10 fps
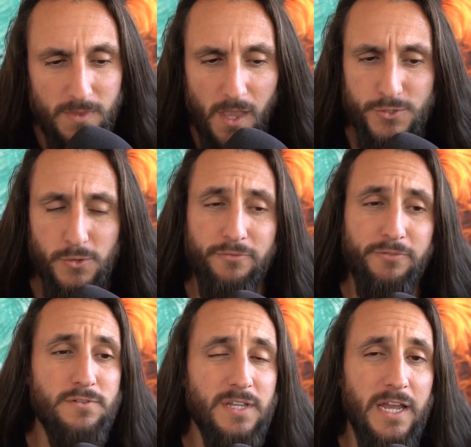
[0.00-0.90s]
So the
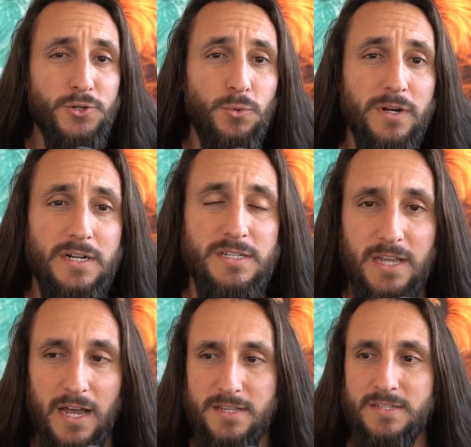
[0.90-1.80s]
first thing I do want to
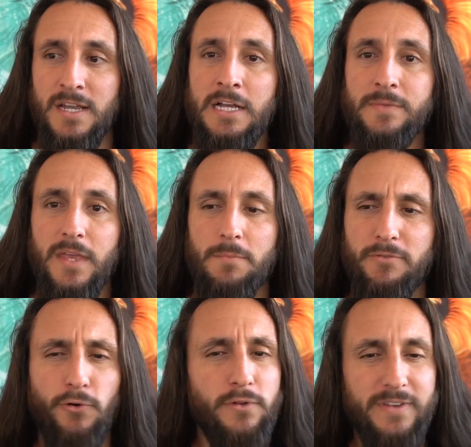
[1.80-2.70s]
discuss, and
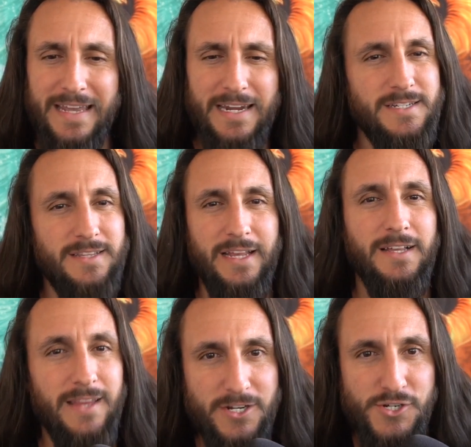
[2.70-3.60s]
before we even get into like
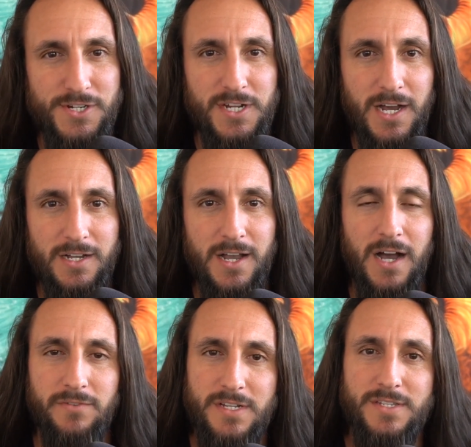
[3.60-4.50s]
election talk,
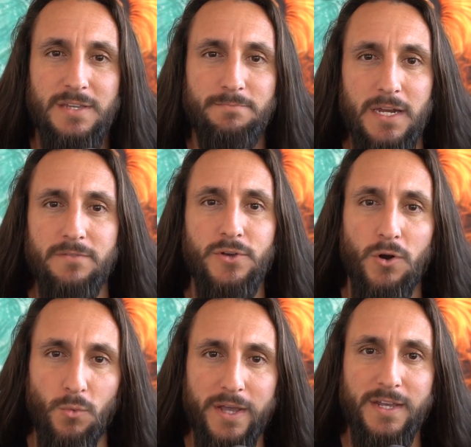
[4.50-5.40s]
obviously many of you are
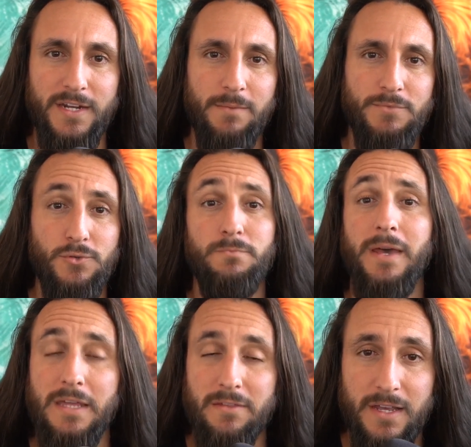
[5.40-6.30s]
waking up to
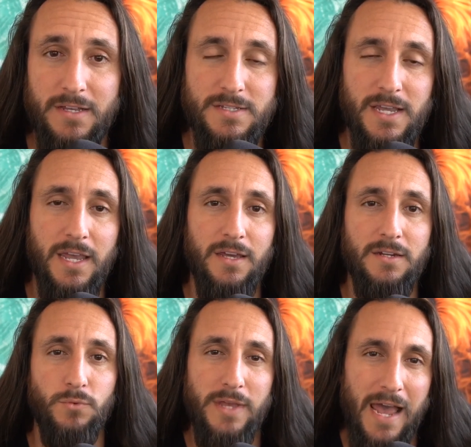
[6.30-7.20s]
many things,
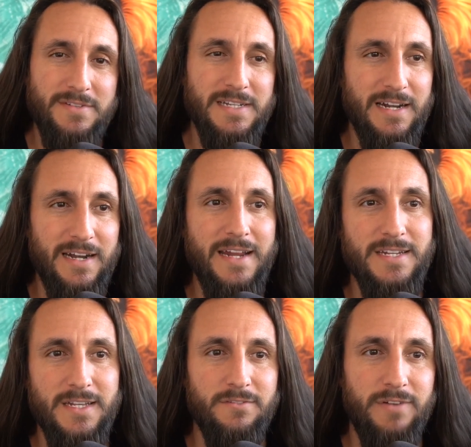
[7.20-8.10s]
and we have to get an
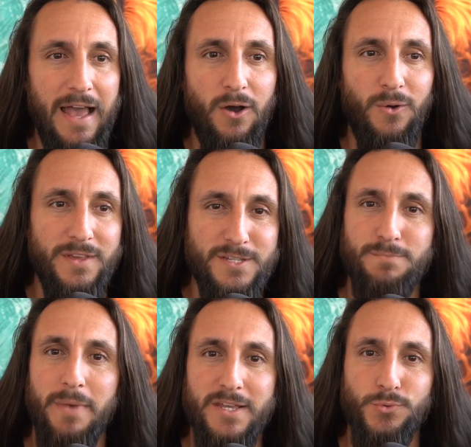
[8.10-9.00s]
idea of how this
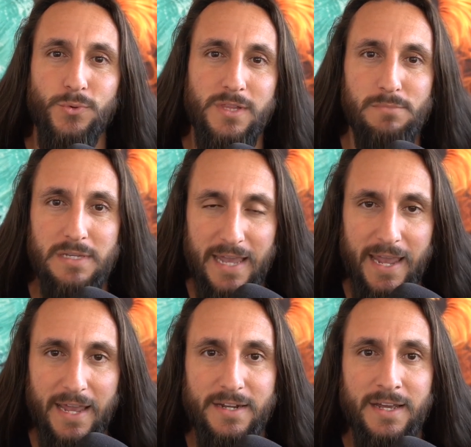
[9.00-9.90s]
mess really began.